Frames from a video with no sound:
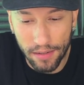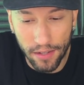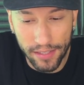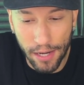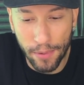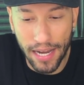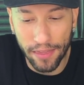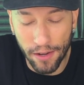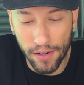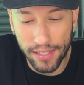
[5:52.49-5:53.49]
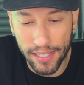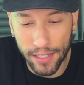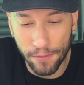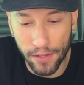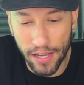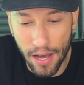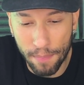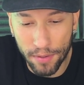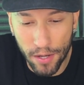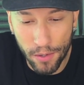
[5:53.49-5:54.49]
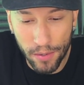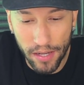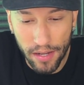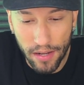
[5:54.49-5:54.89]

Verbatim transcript: Looks like we got 36 for the upload.